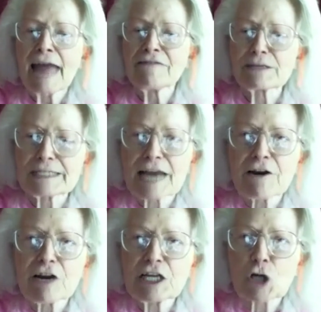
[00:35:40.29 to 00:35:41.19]
And the
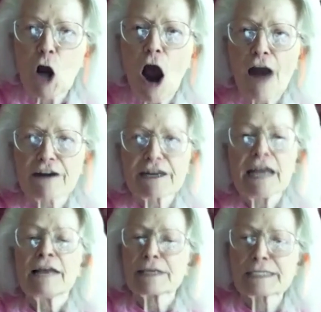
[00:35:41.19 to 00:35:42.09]
center is your heart.
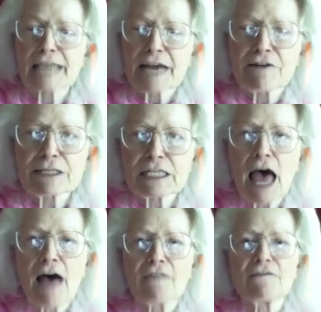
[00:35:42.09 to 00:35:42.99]
The center is
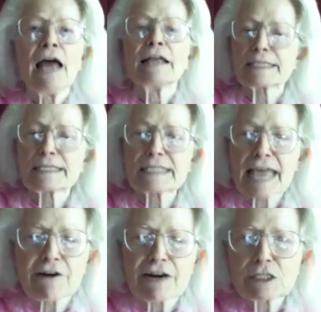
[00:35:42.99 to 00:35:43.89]
love. The
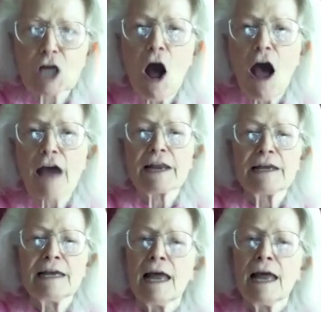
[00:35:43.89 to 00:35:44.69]
center is God.